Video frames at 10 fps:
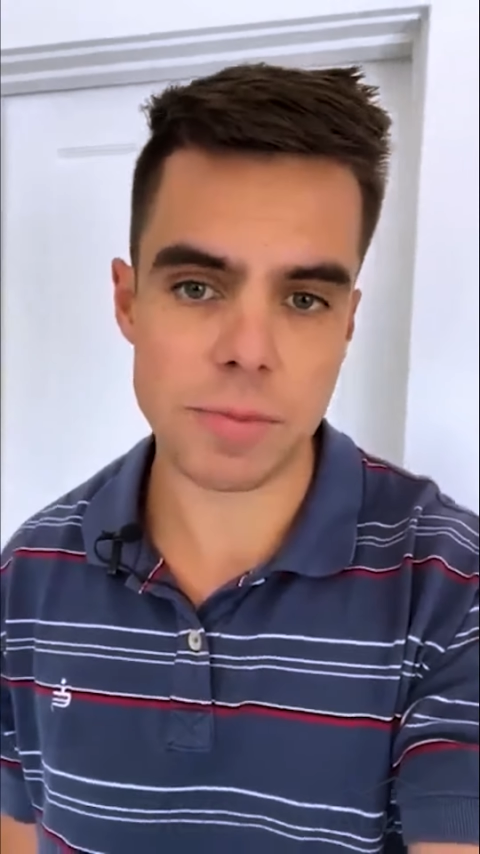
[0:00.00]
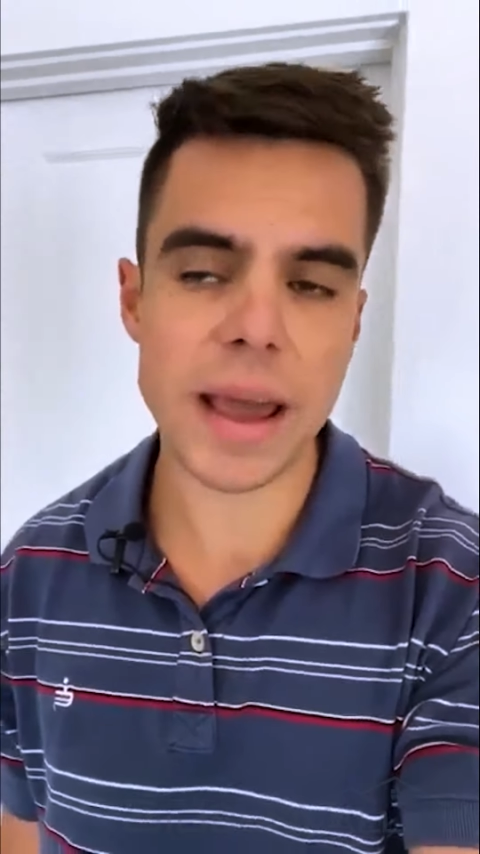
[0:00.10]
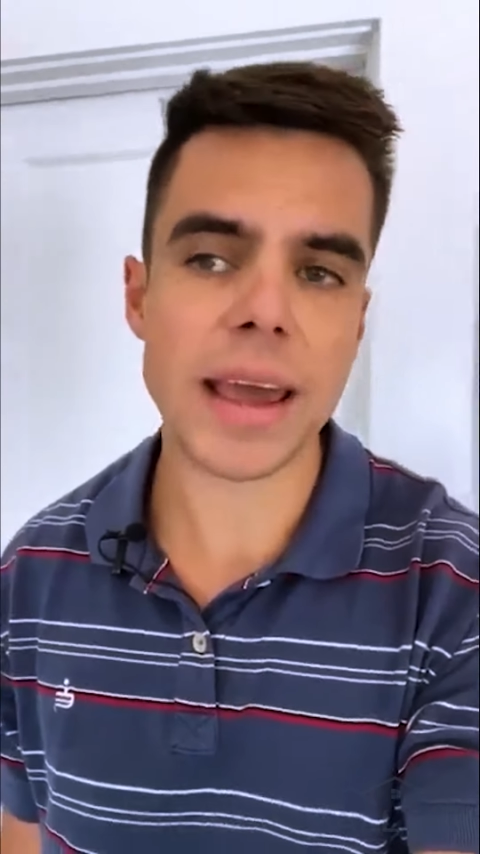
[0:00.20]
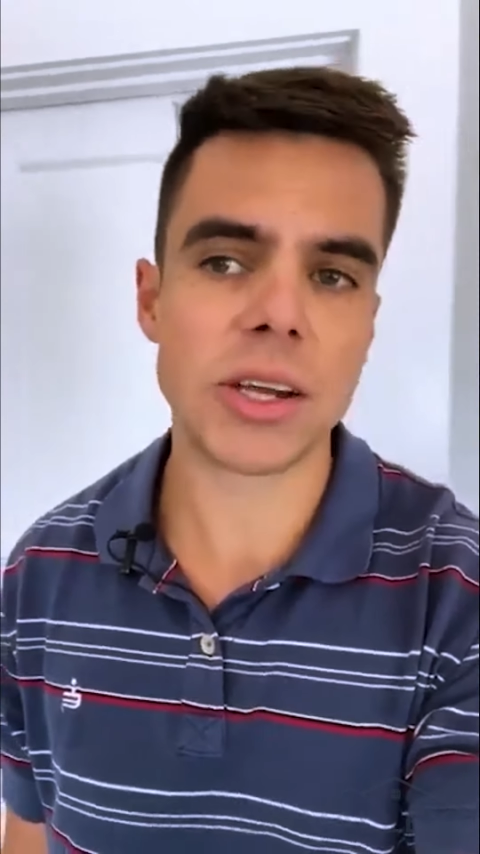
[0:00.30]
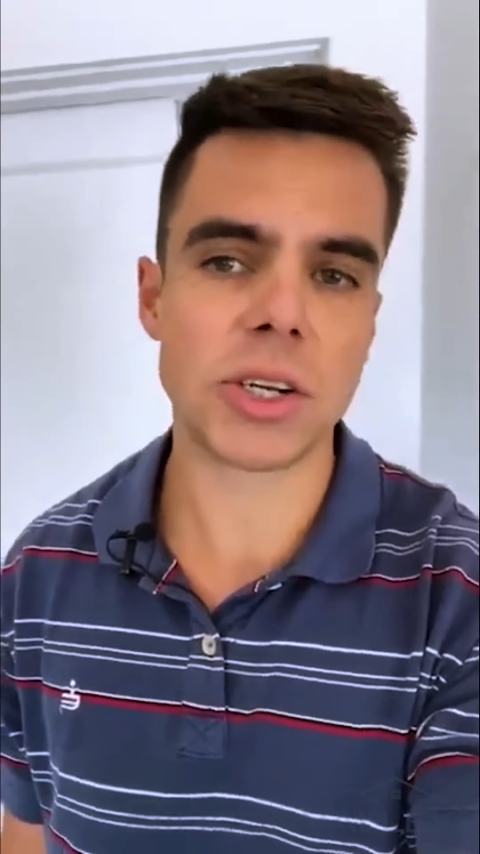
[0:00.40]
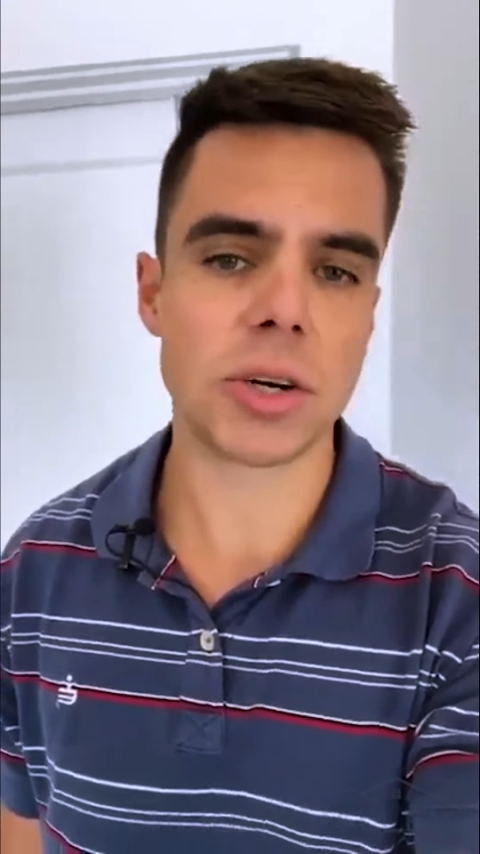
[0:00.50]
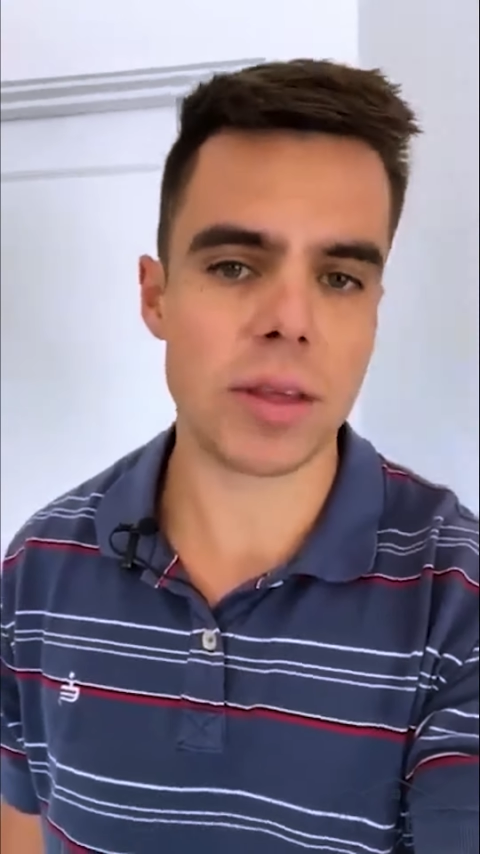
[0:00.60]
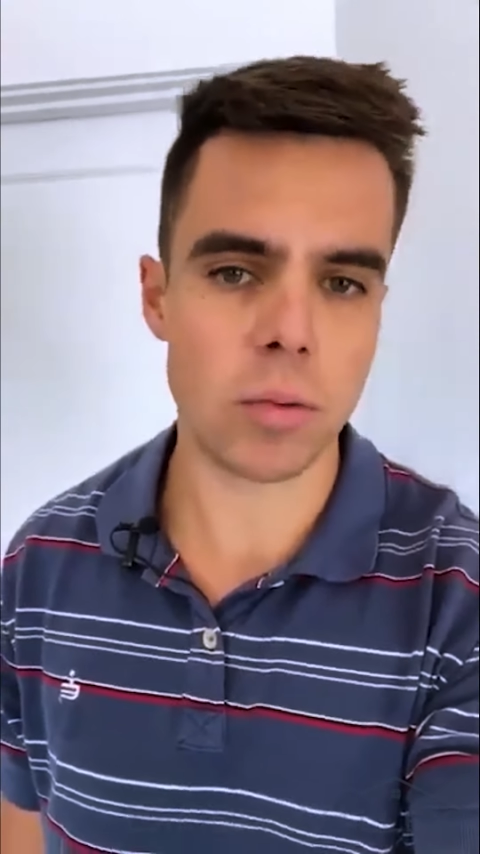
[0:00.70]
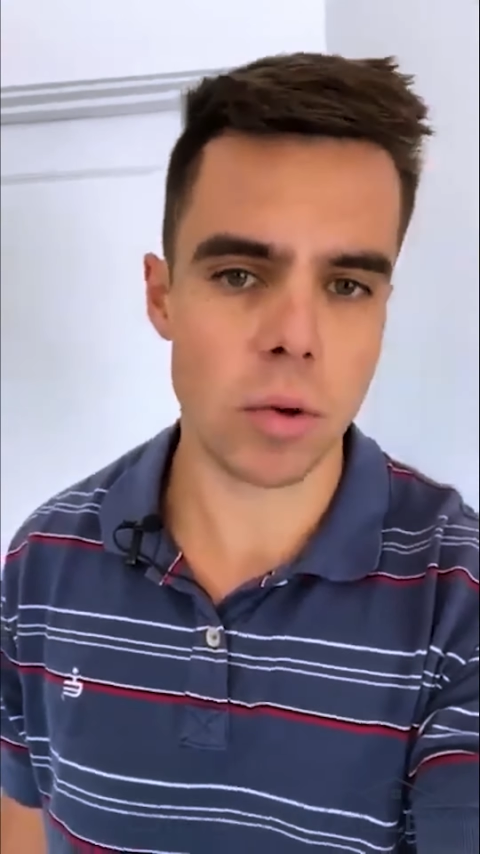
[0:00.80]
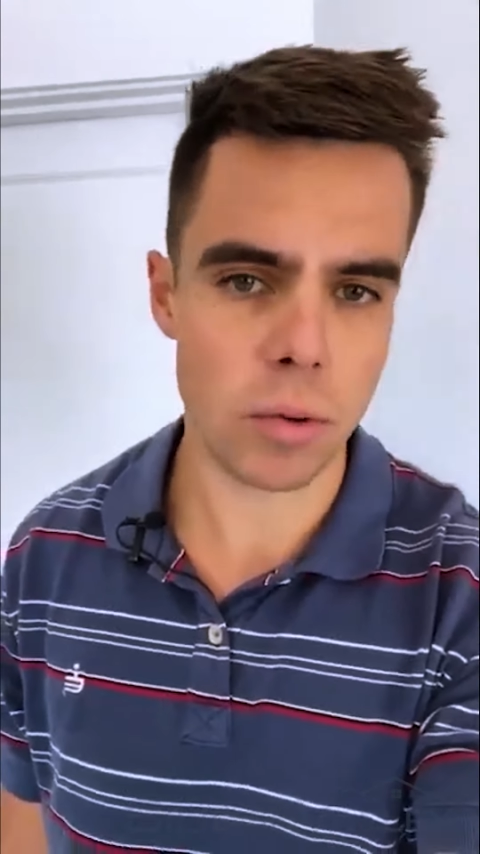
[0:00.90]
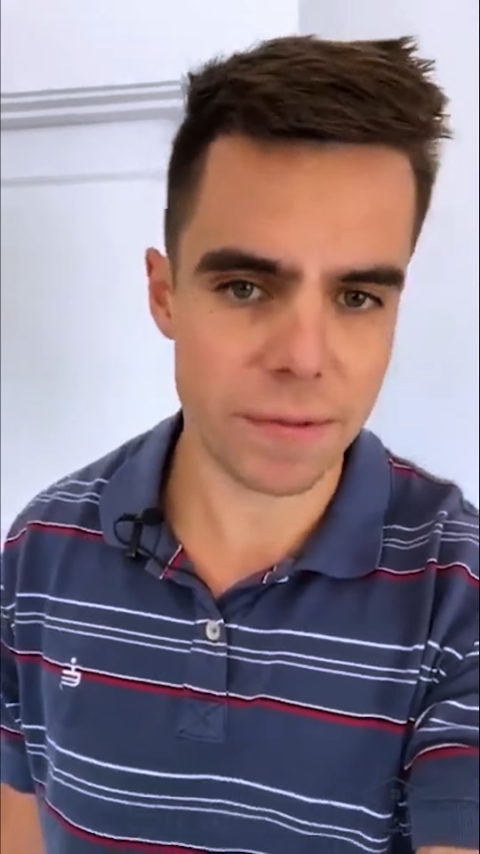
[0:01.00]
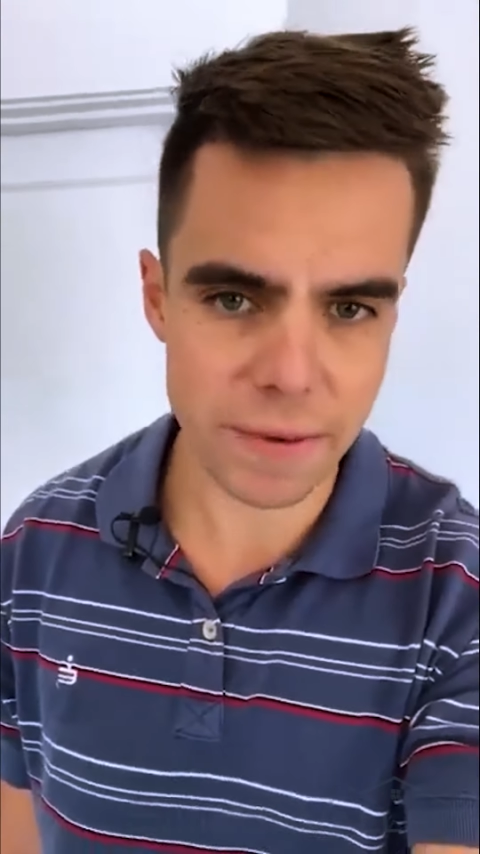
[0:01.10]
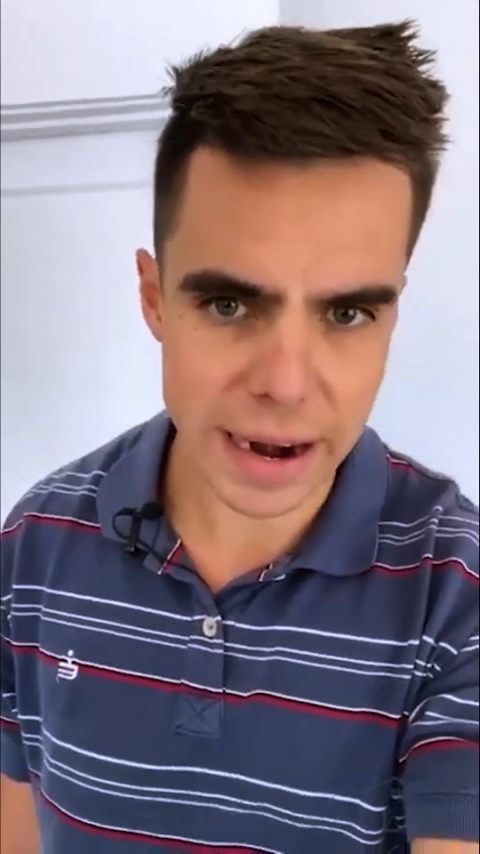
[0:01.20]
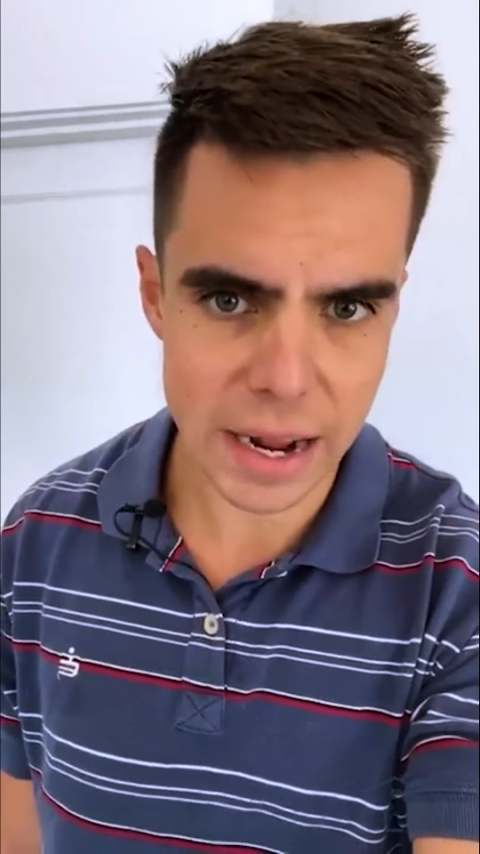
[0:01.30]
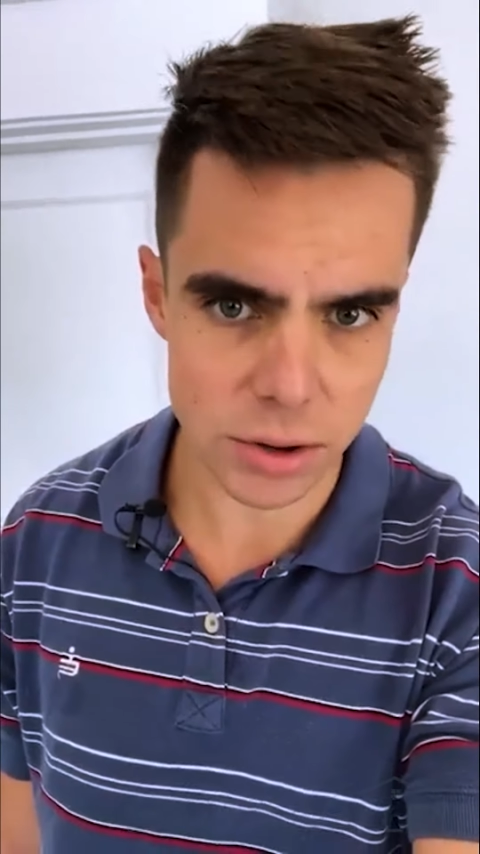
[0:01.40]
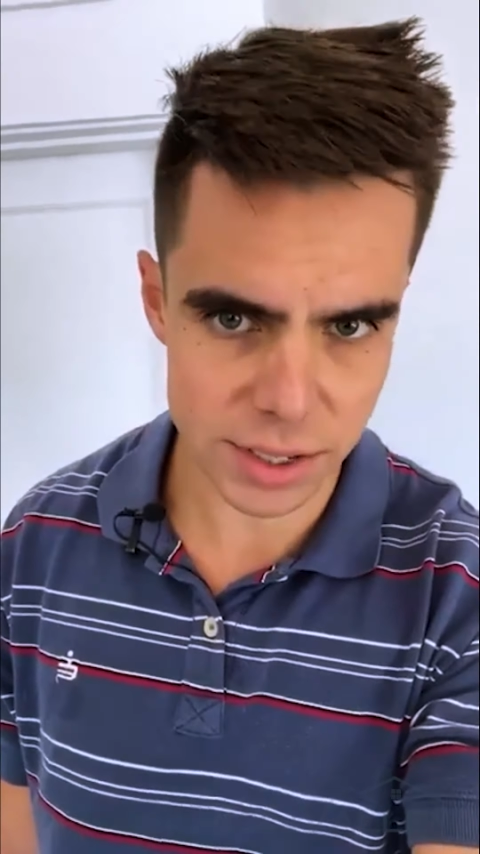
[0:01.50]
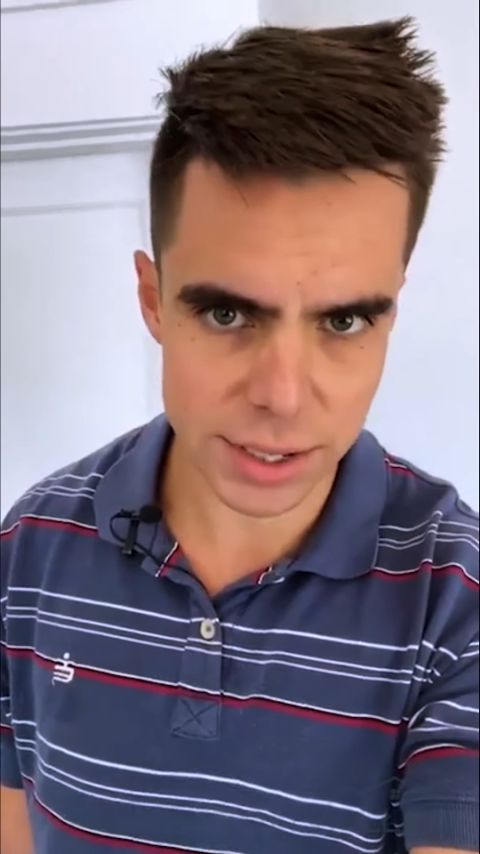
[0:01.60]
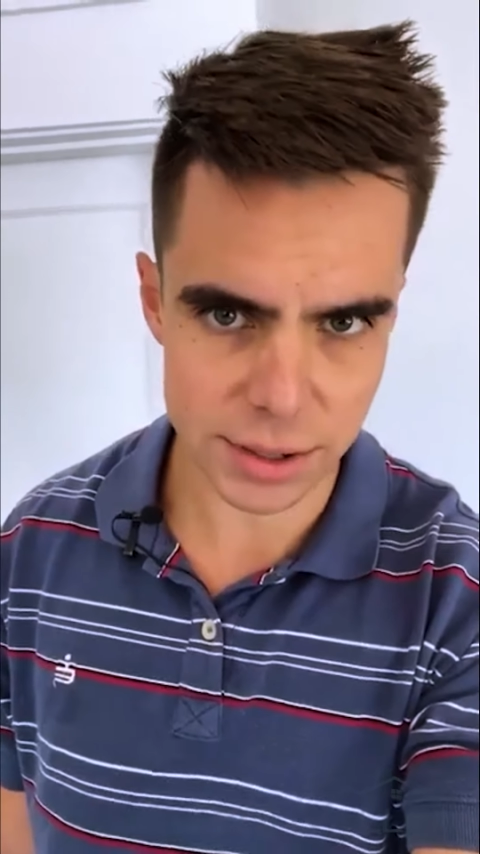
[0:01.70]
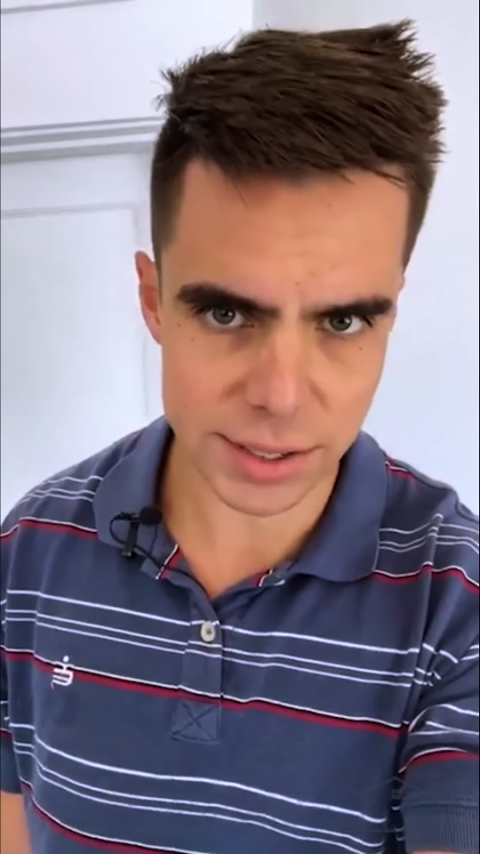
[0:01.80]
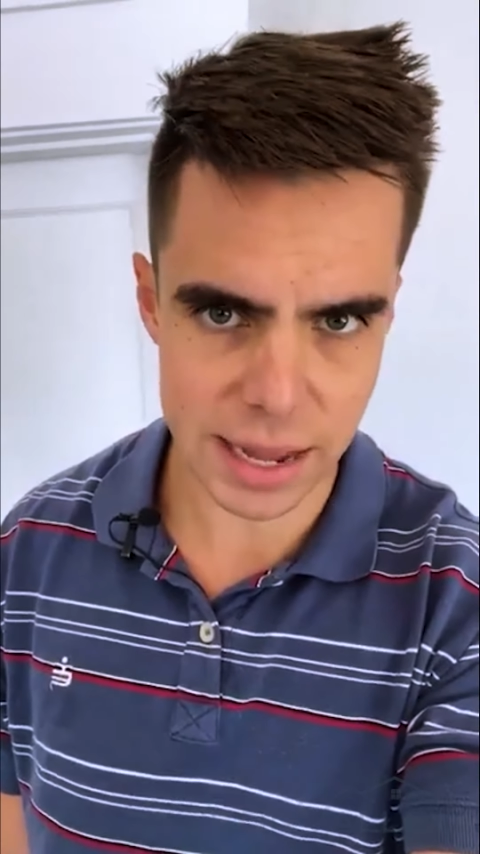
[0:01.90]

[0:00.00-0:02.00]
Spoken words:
making sure that we're refining our skill